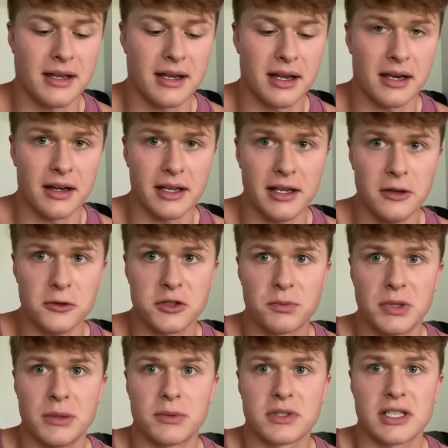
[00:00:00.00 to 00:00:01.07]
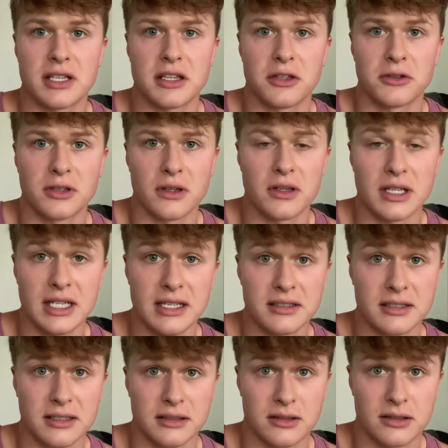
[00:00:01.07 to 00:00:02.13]
I hear lots of people say that you don't need
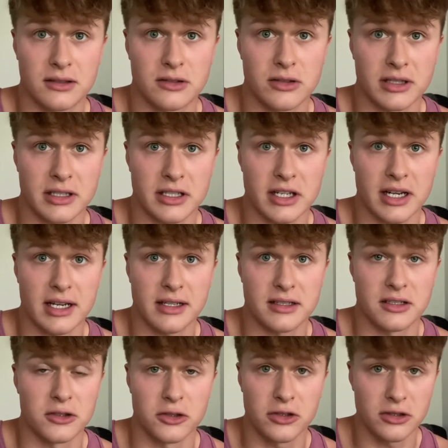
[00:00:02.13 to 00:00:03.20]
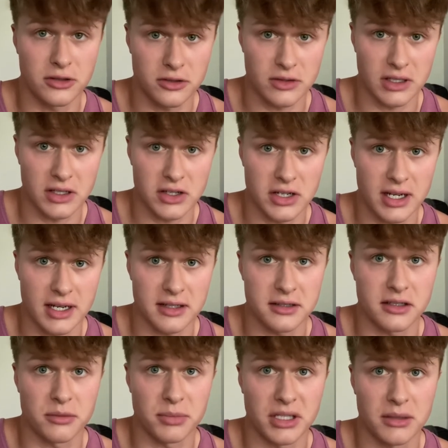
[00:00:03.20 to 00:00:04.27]
to drink shakes and you shouldn't drink shakes,
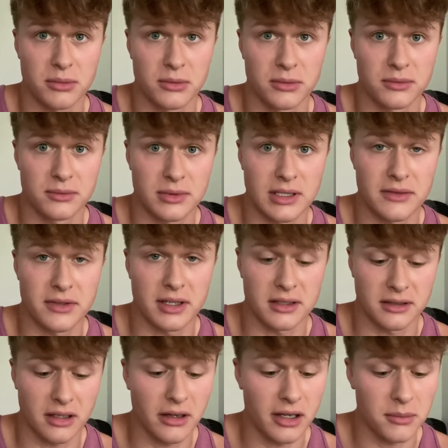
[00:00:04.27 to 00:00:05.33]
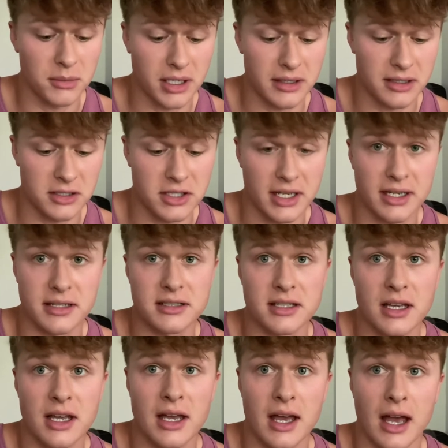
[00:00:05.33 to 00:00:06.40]
and other people are living and dying by their shakes.
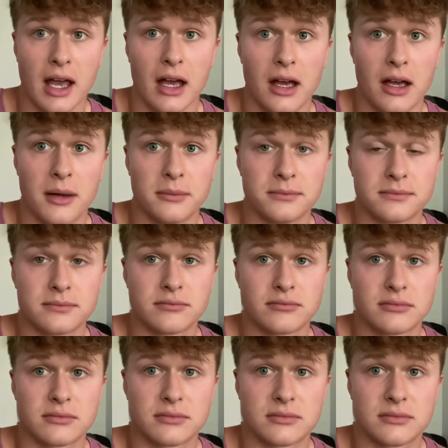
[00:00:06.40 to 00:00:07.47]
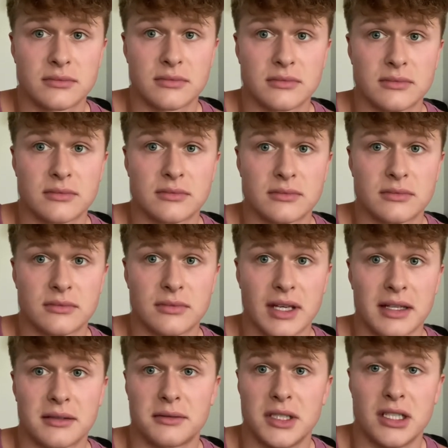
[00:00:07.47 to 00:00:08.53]
And
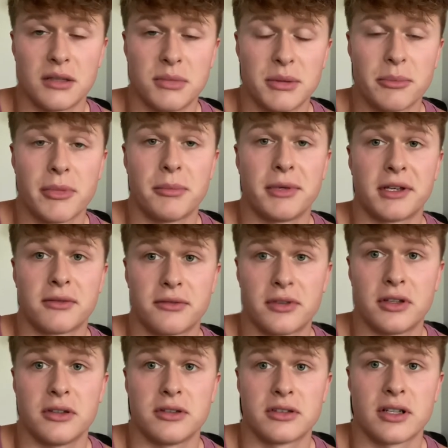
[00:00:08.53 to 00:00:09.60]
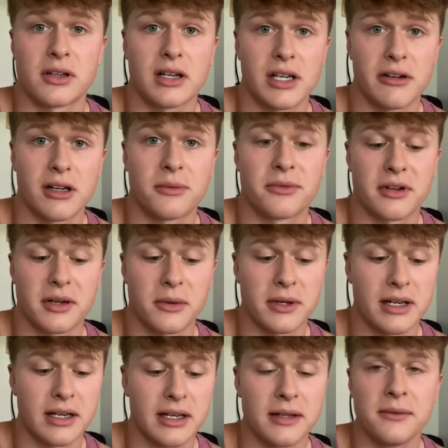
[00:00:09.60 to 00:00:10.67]
you know, people might be confused. I'll clear it up very
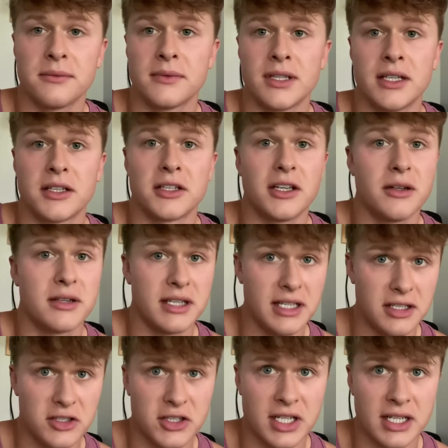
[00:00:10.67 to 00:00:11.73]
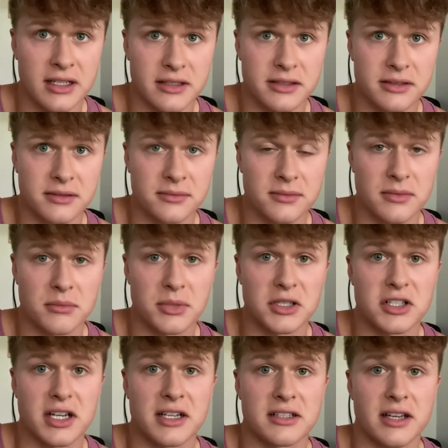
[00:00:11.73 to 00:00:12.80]
quickly. You don't need shakes, but
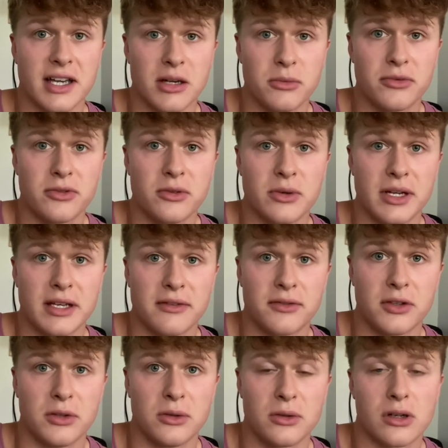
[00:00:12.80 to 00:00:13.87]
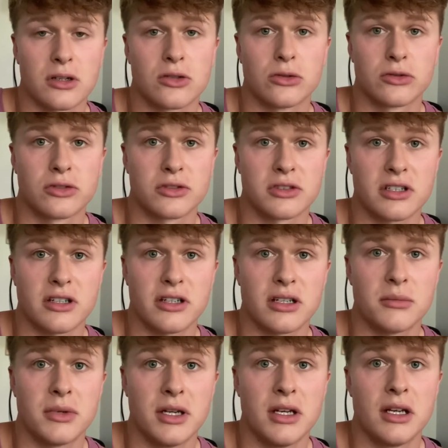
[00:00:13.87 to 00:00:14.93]
shakes are helpful if you are short on
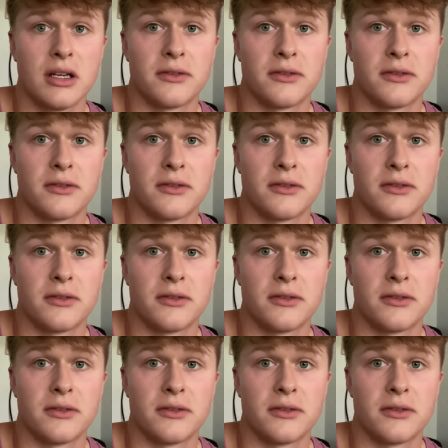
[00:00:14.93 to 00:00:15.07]
time.